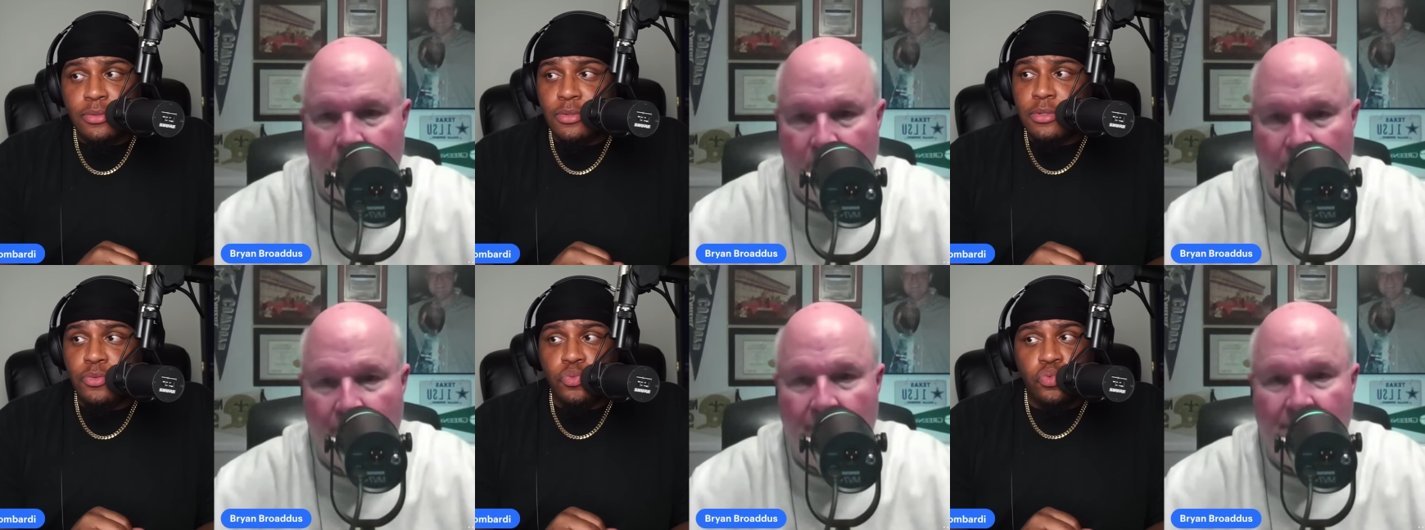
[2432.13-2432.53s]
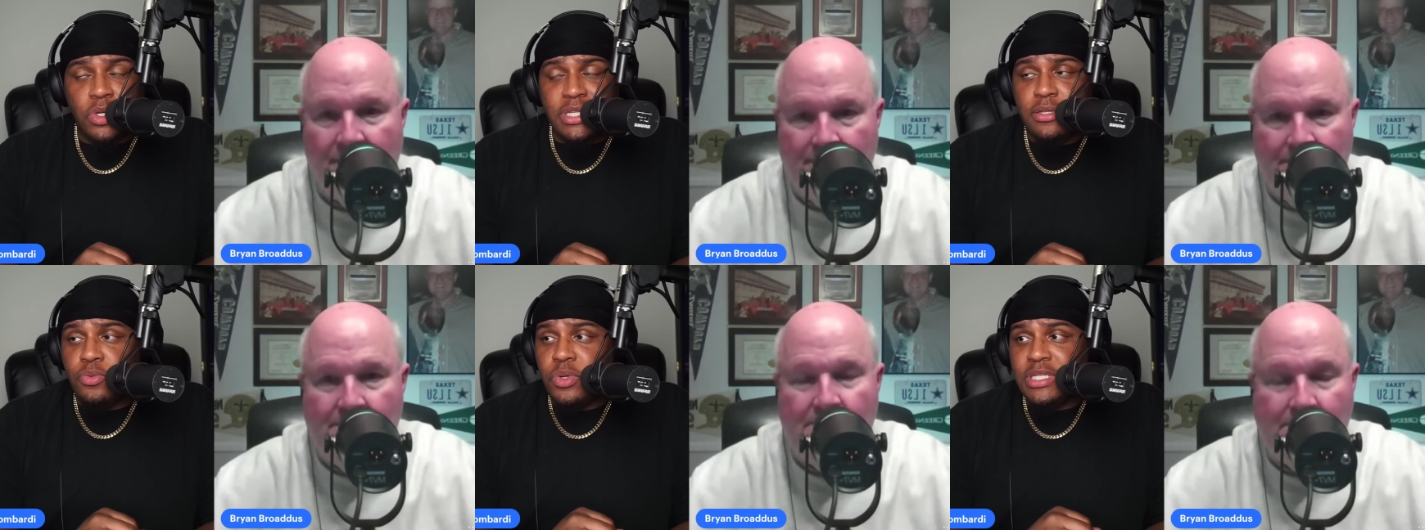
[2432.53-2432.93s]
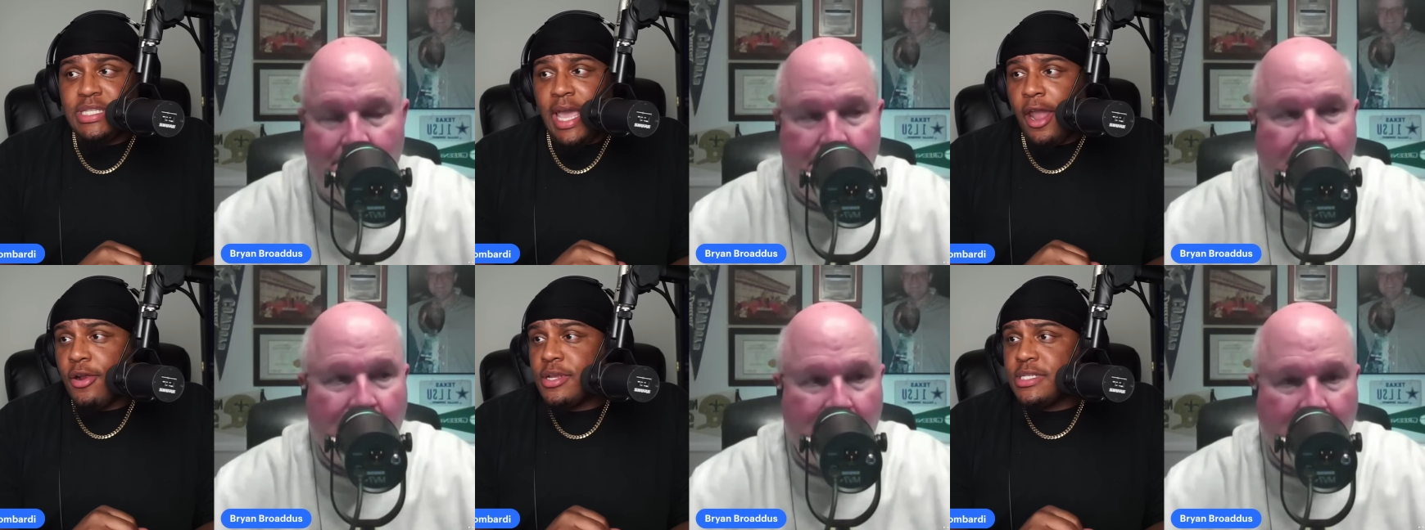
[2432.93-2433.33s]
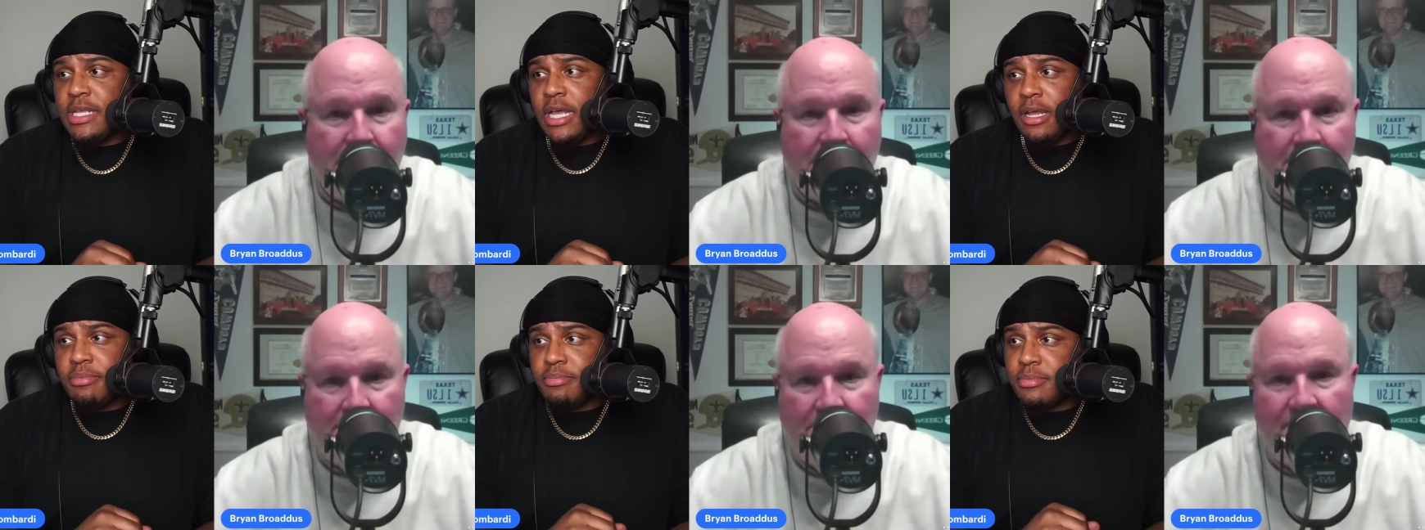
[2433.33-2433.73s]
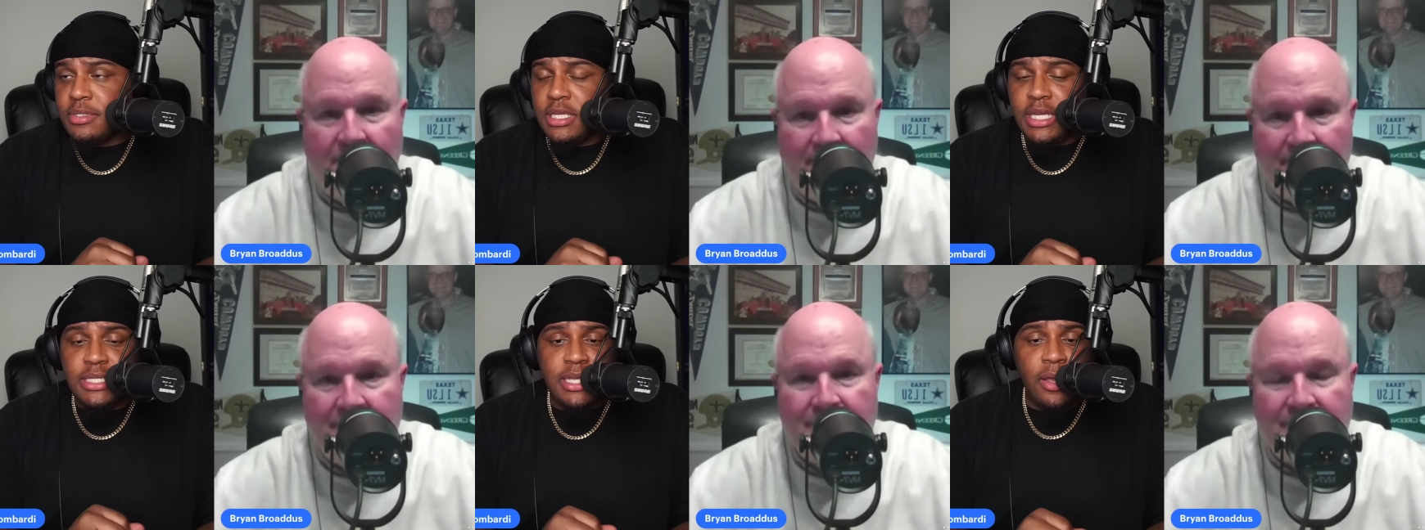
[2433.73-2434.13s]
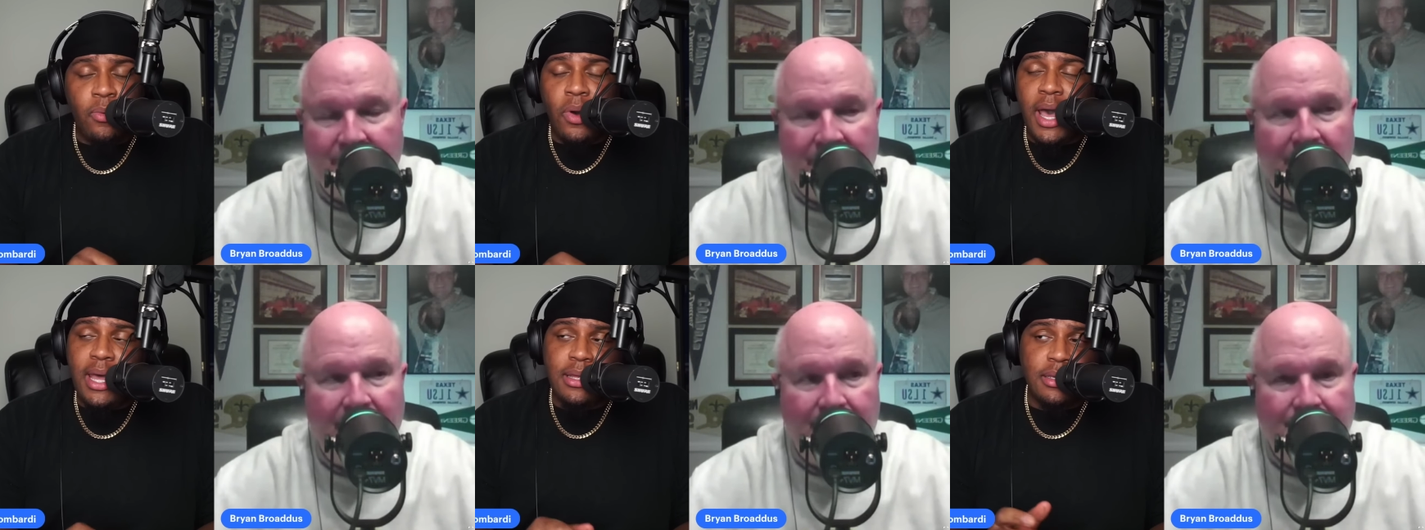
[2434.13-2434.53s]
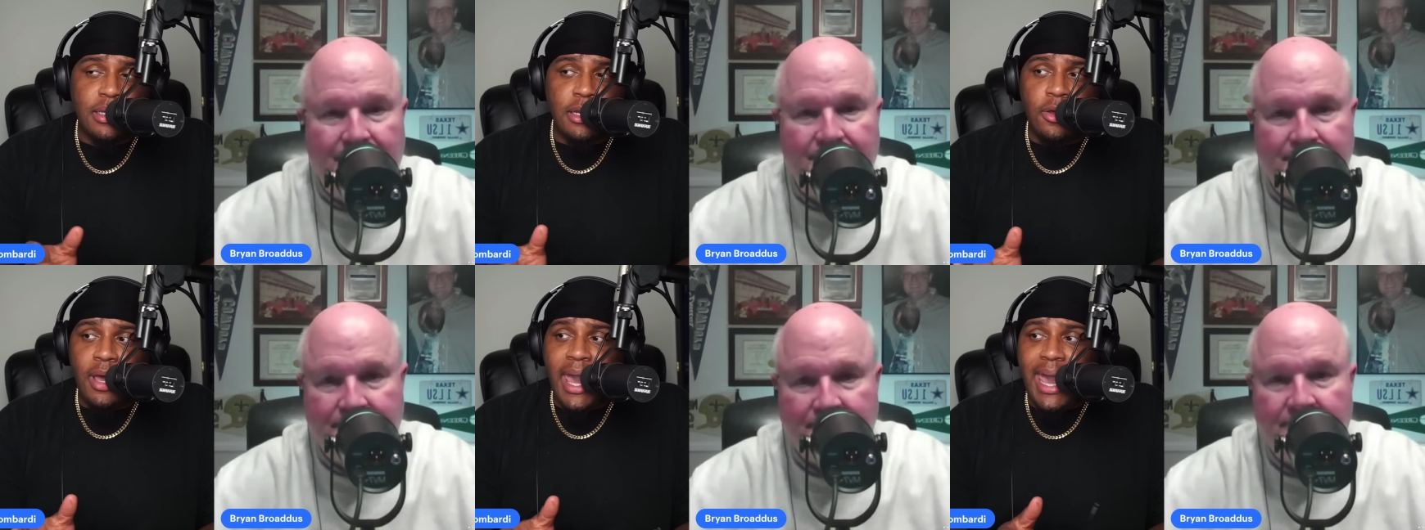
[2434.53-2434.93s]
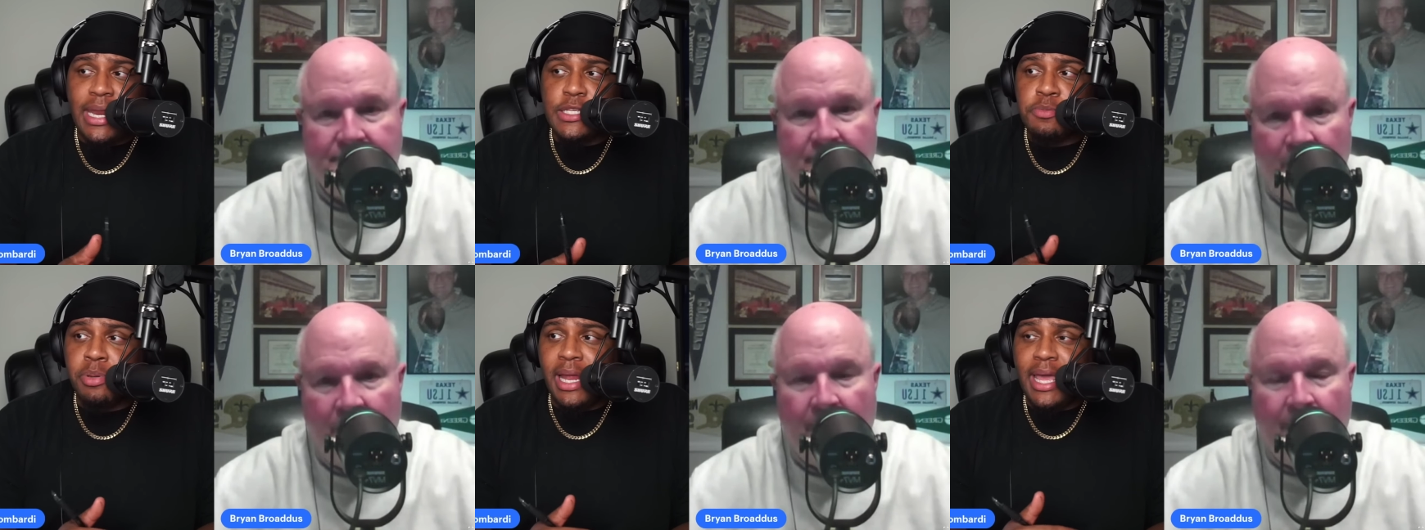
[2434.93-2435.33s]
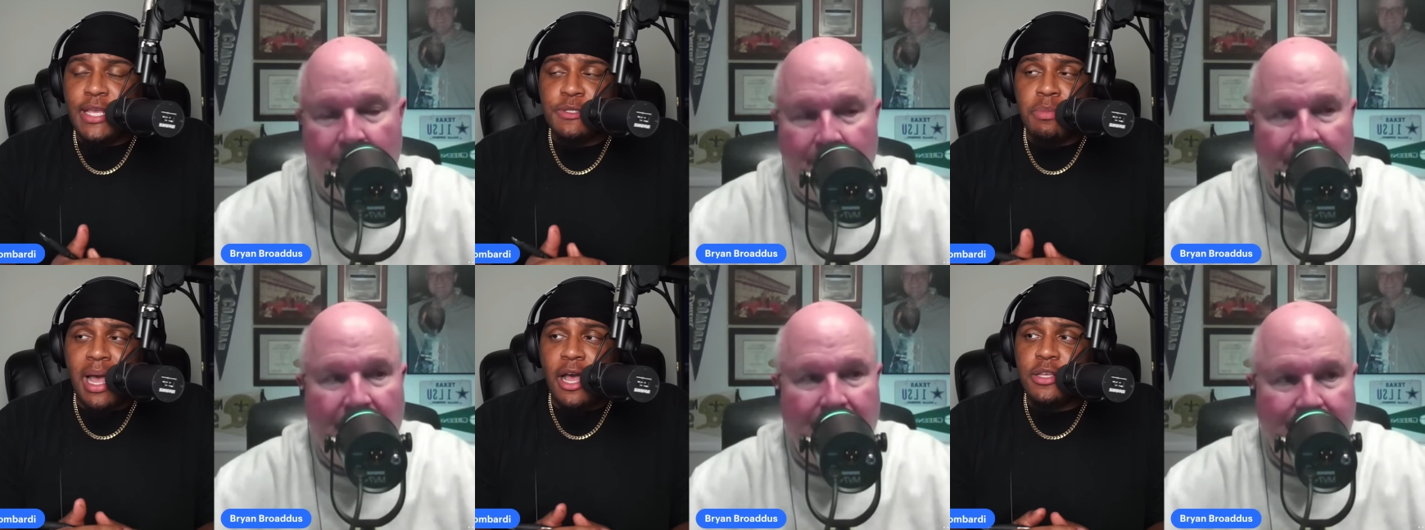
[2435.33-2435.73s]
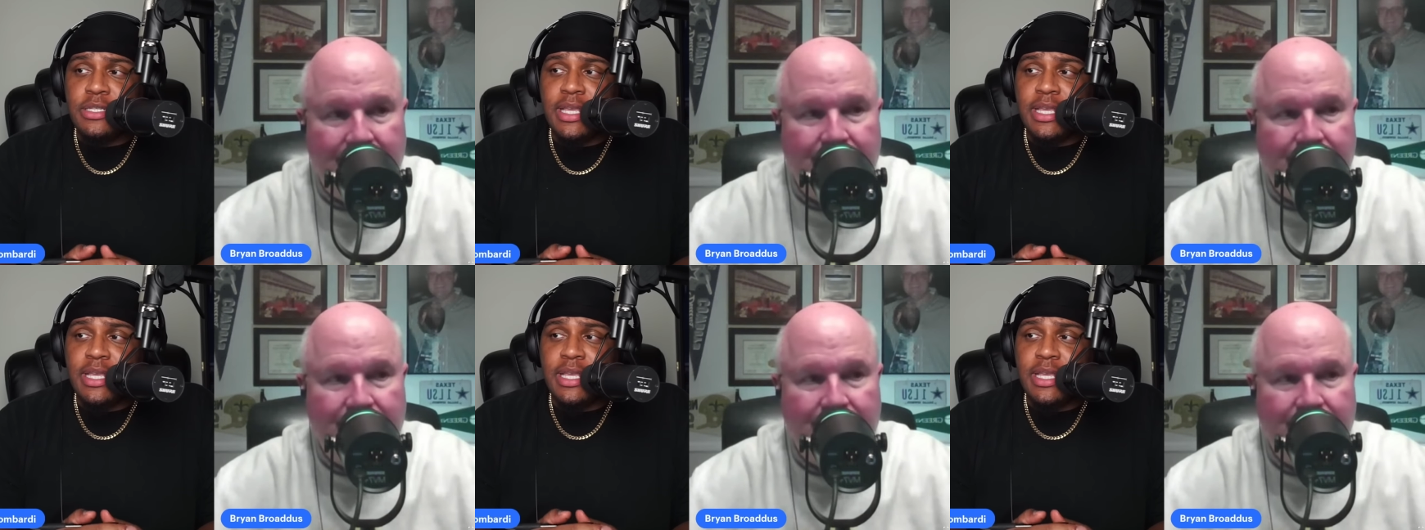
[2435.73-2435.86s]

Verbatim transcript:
Speaker 1: would tear us up. TJ Watt, you know, had his plays. Myles